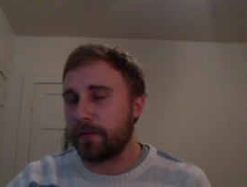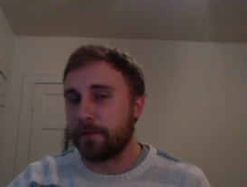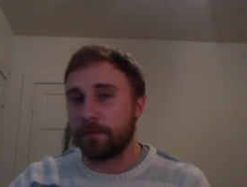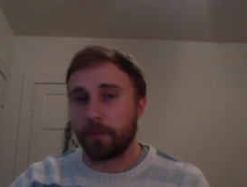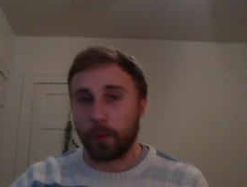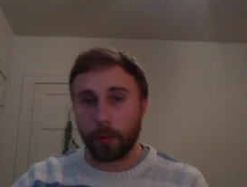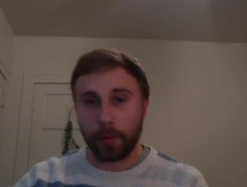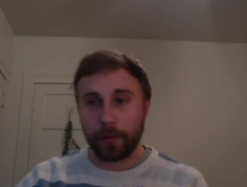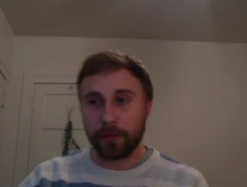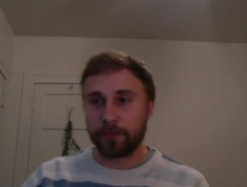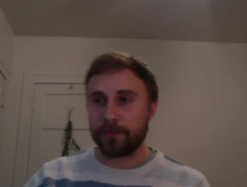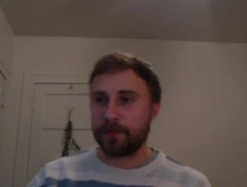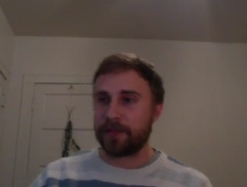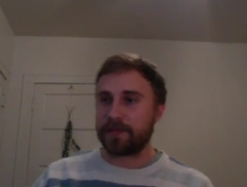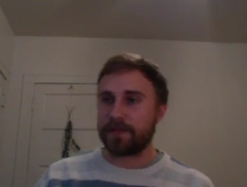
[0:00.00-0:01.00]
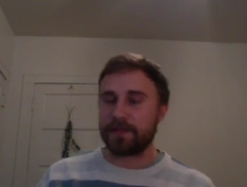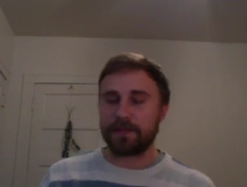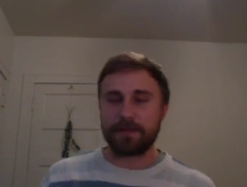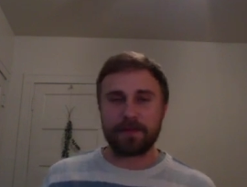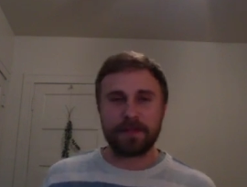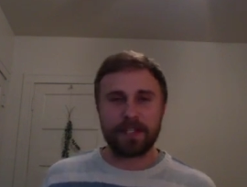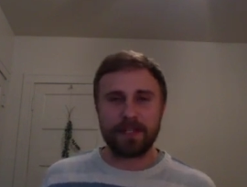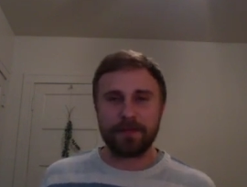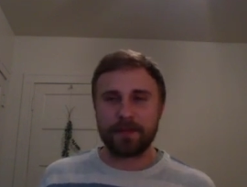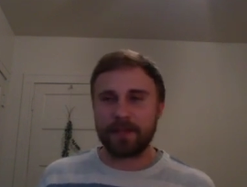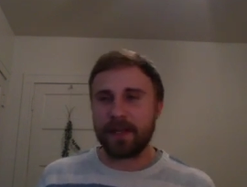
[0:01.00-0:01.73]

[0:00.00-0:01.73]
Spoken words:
4 reasons, even.